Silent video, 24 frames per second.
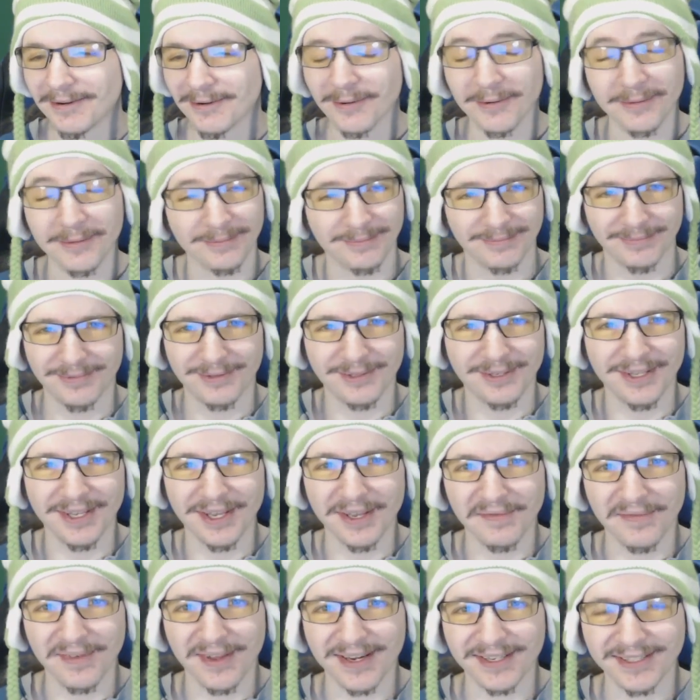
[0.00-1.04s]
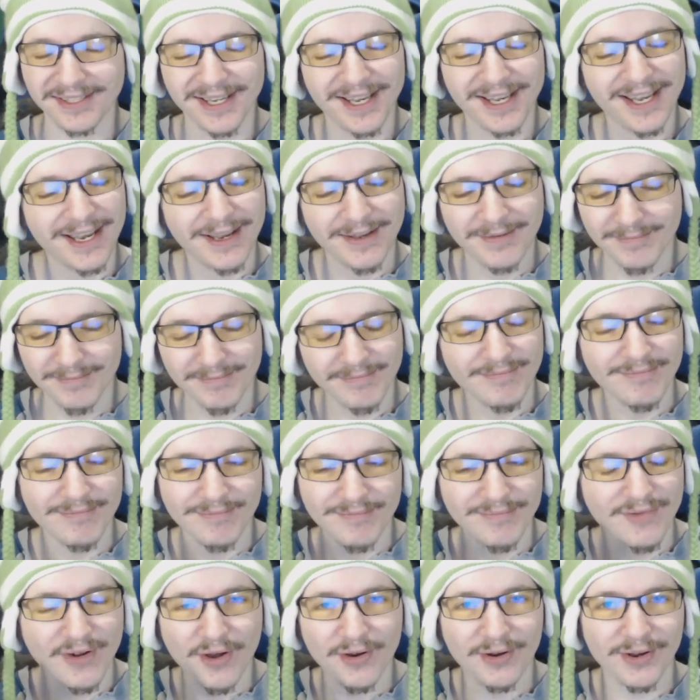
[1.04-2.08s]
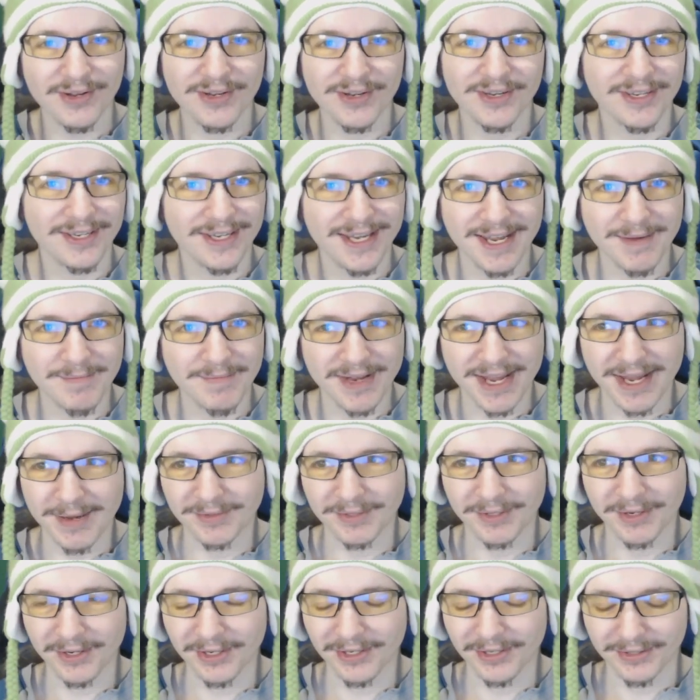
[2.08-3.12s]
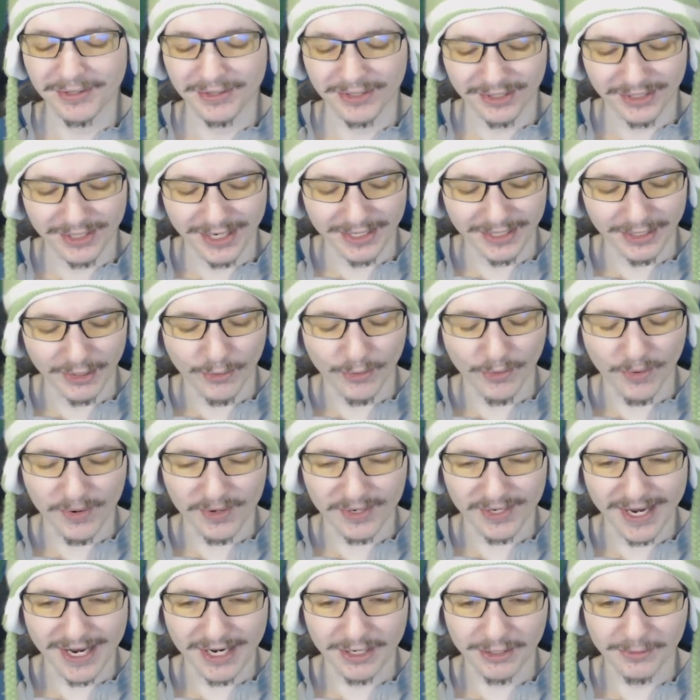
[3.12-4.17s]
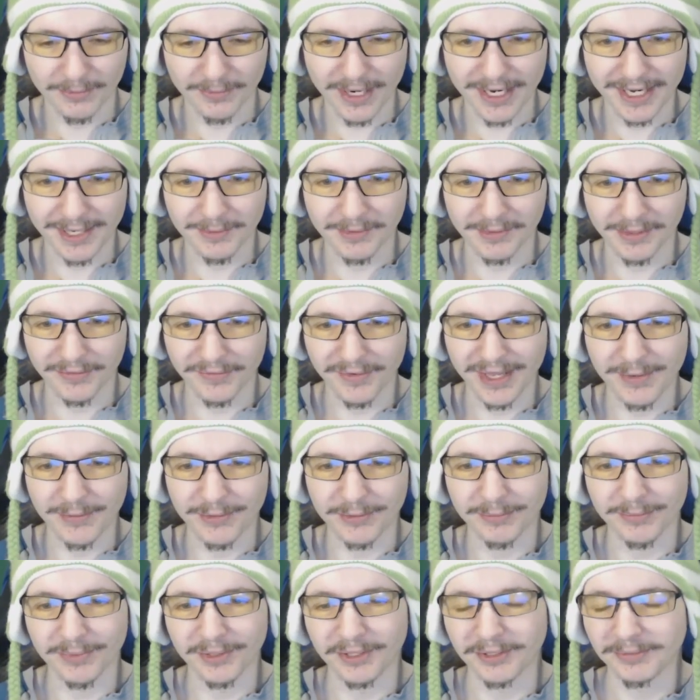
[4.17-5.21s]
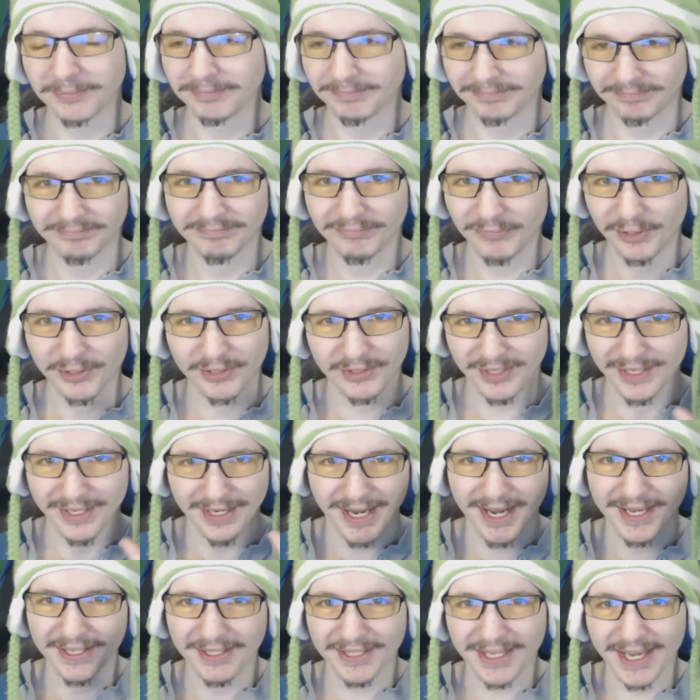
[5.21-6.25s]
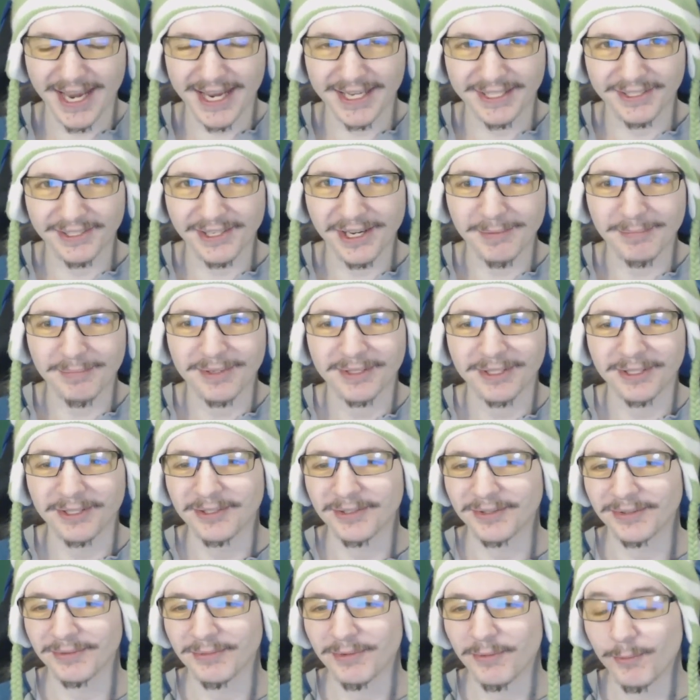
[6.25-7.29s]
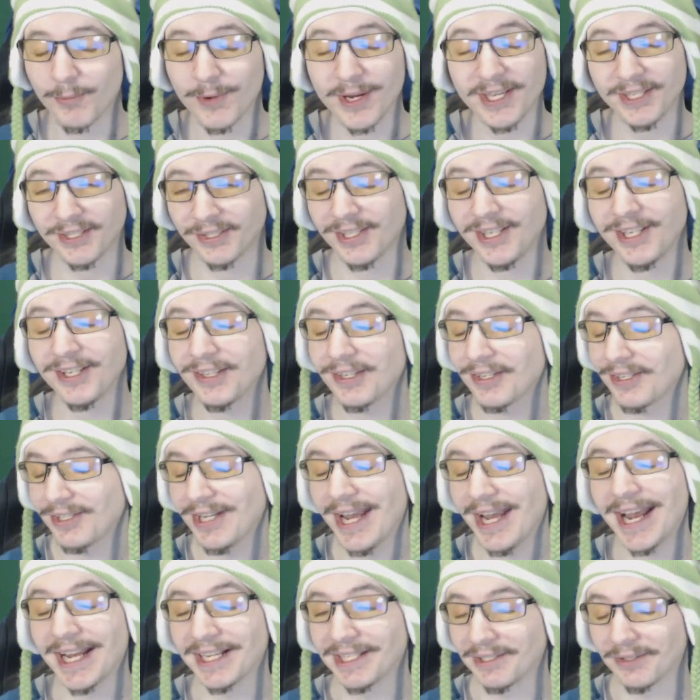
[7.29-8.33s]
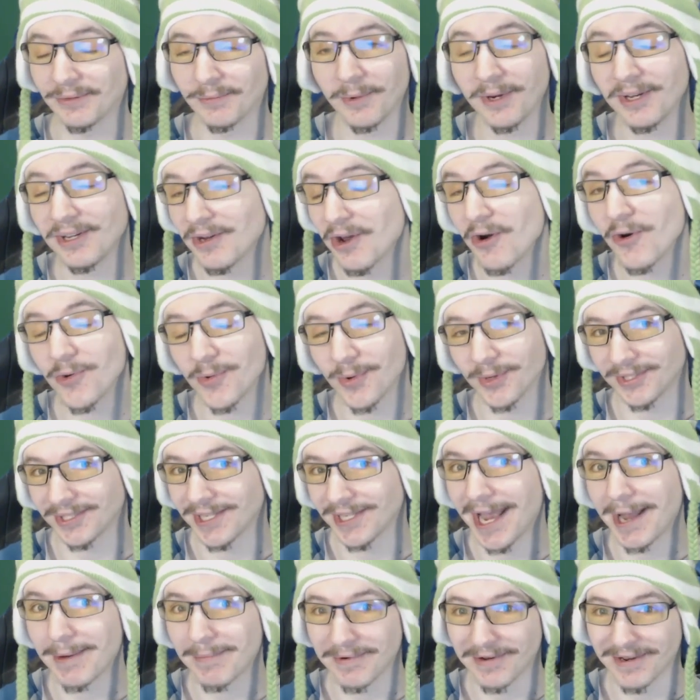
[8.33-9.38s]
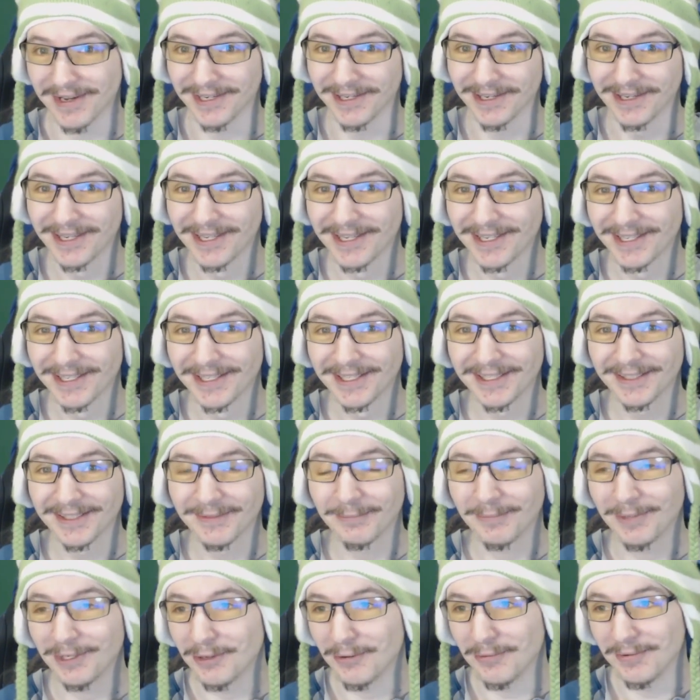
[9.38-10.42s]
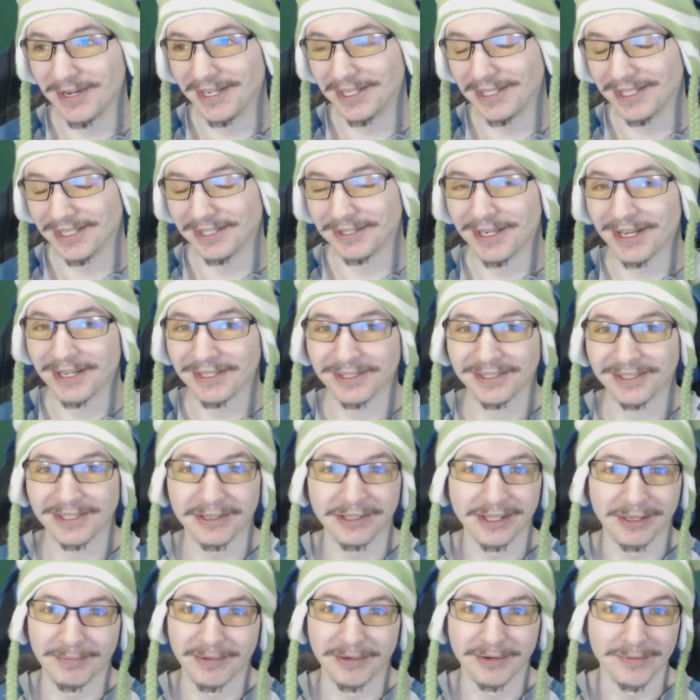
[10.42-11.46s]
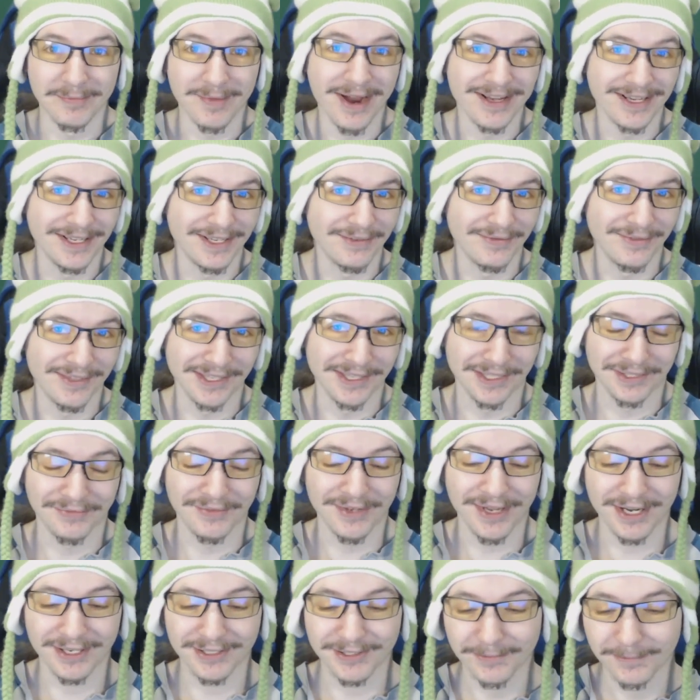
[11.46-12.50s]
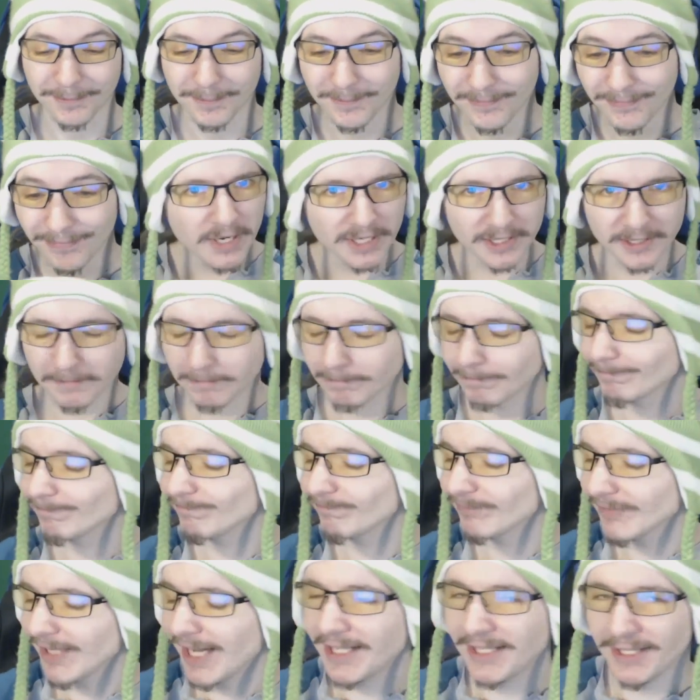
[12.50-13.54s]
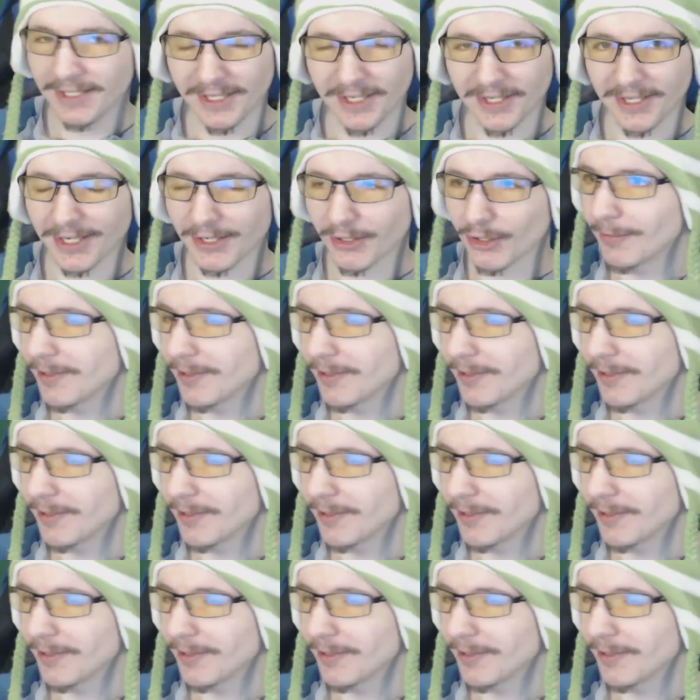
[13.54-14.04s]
Or to the effect. Not gonna name names, not gonna send a horde down on anybody for that one, but just as a heads up, because we see the stats, we know what's happening. We don't need to necessarily be reminded of this fact. But I did get that